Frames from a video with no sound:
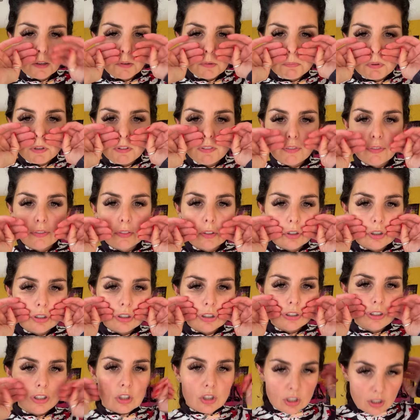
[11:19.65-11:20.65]
Bit flush
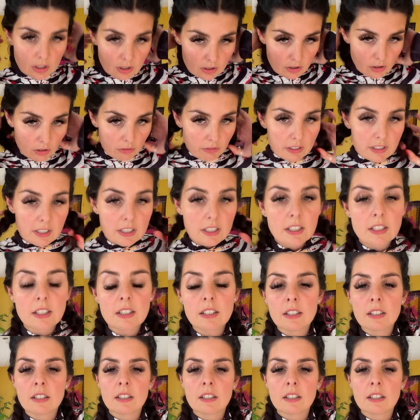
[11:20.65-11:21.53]
in the cheeks already.